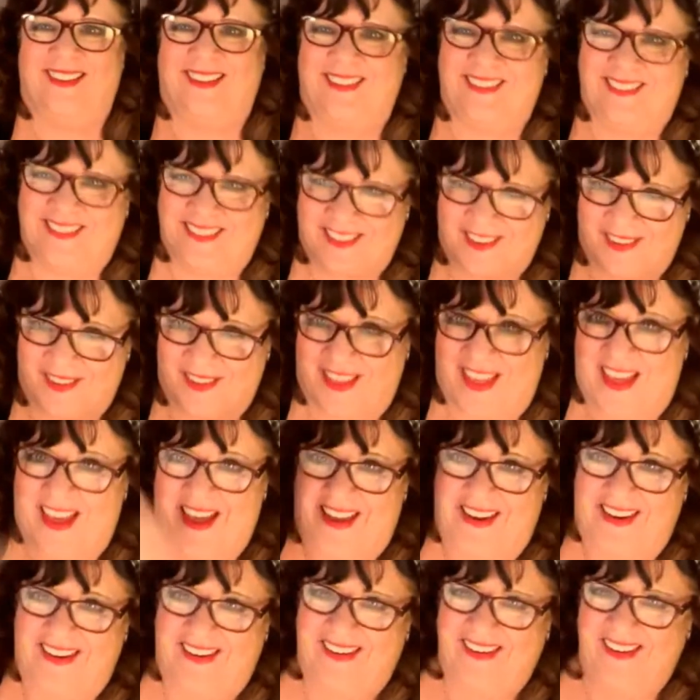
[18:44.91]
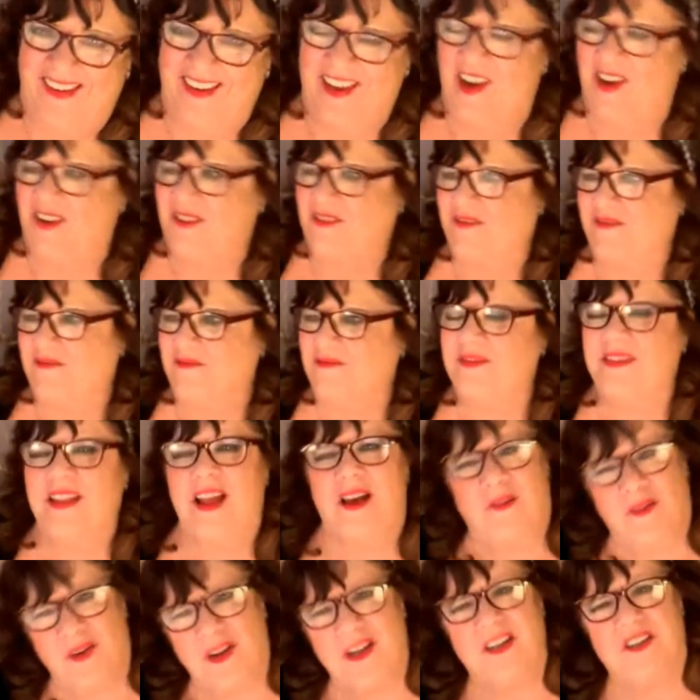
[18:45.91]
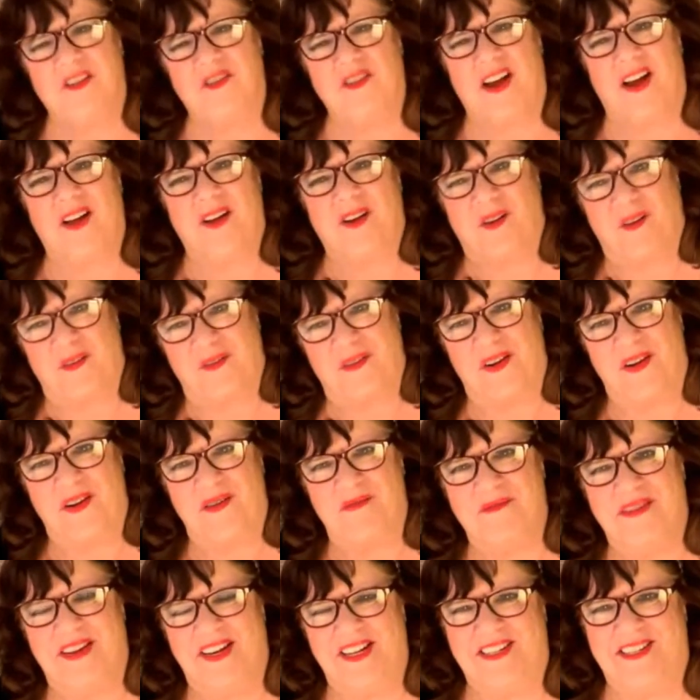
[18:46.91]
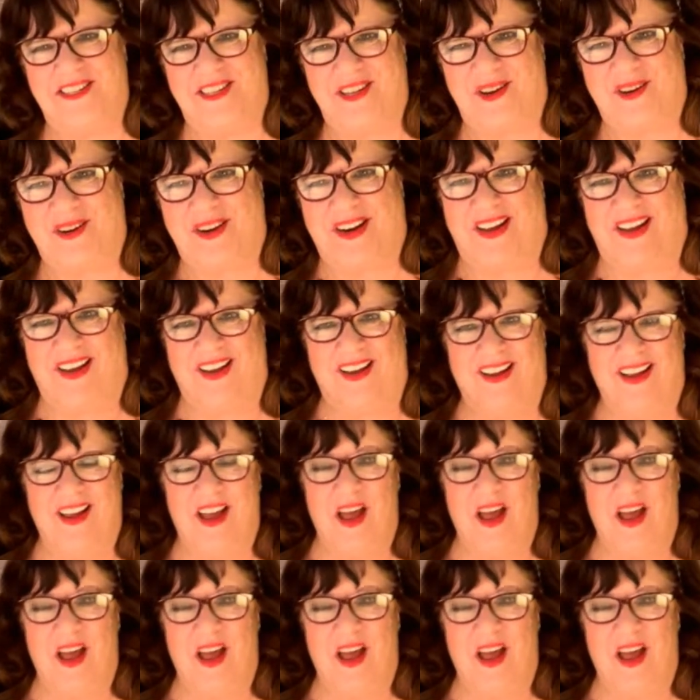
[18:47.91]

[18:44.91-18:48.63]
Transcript: So then, now we're going to try to go over here to Minnesota.